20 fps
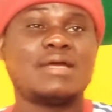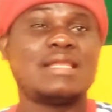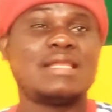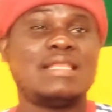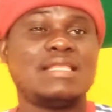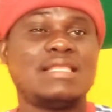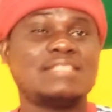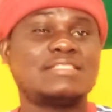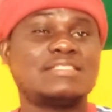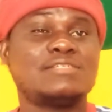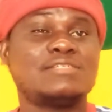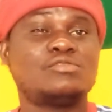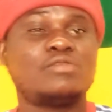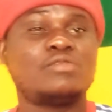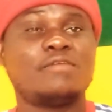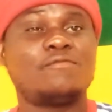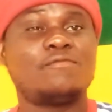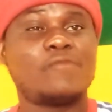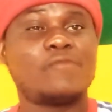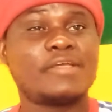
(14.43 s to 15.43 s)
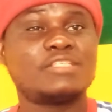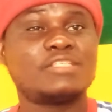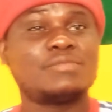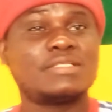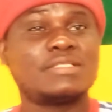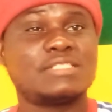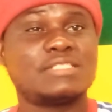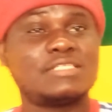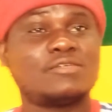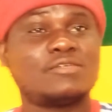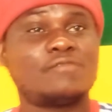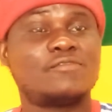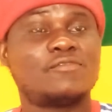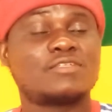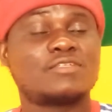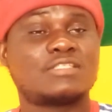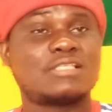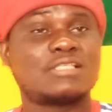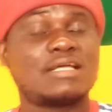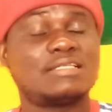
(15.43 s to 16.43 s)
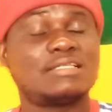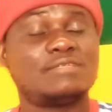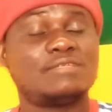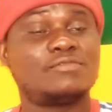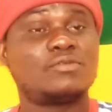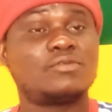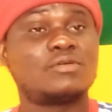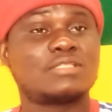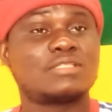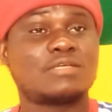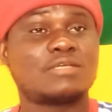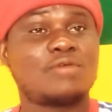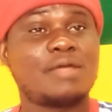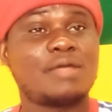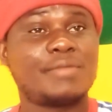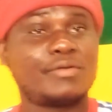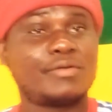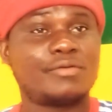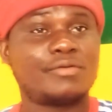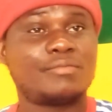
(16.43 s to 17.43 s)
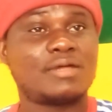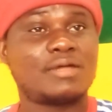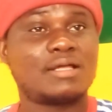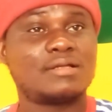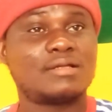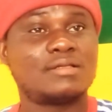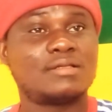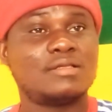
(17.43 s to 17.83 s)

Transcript: and listen to the voice message of Osajifo Dr. Kwame Nkrumah.